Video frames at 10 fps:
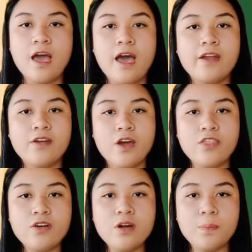
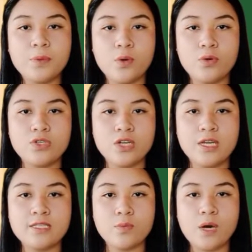Another approach
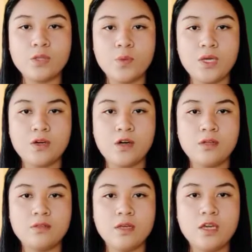is what we call
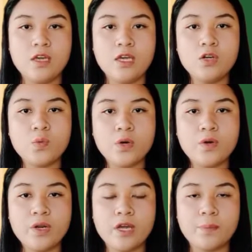
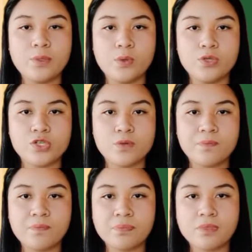inquiry approach.
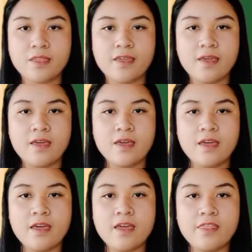
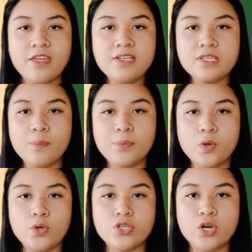This
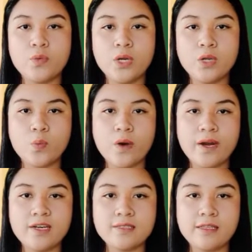approach
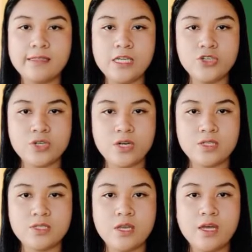requires the teachers
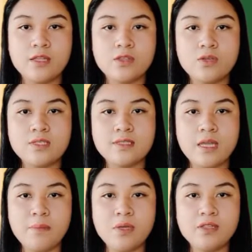to
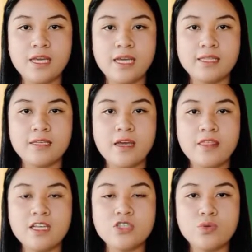stimulate
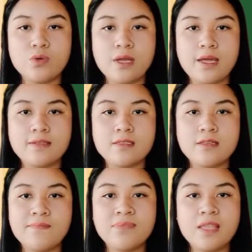the students,
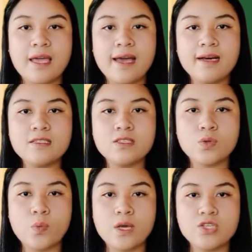ask
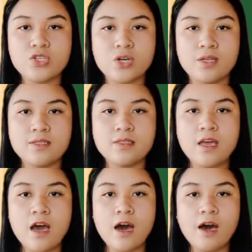questions
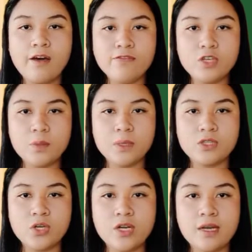after
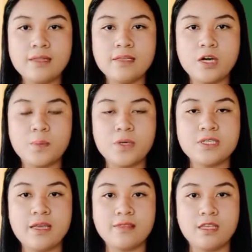material are
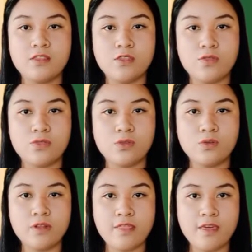presented to
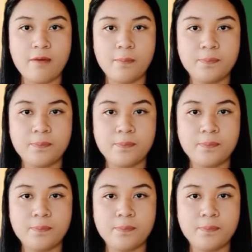them.